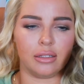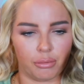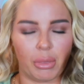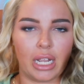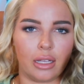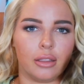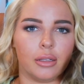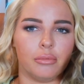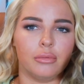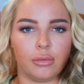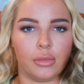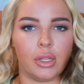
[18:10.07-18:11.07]
Meaning
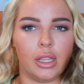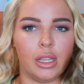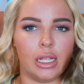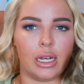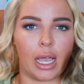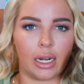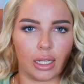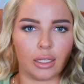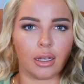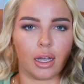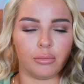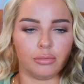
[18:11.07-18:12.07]
the net
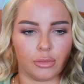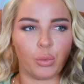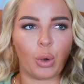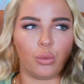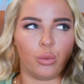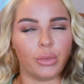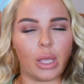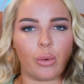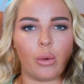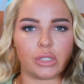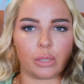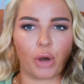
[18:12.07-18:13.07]
income. What
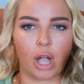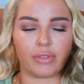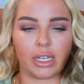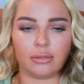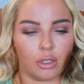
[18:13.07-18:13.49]
was the profit?